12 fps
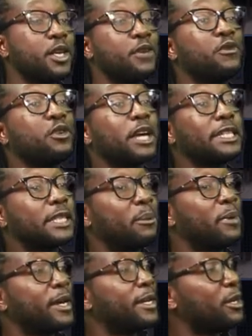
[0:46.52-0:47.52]
If you catch a
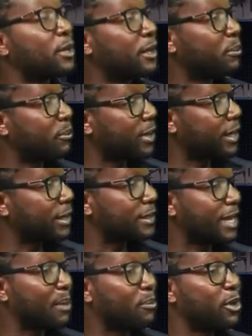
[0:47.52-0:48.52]
bird and you bring it,
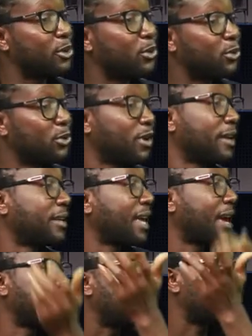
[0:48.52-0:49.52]
I pay you,
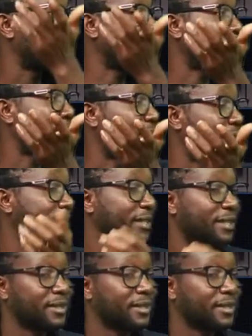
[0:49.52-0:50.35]
I free the bird.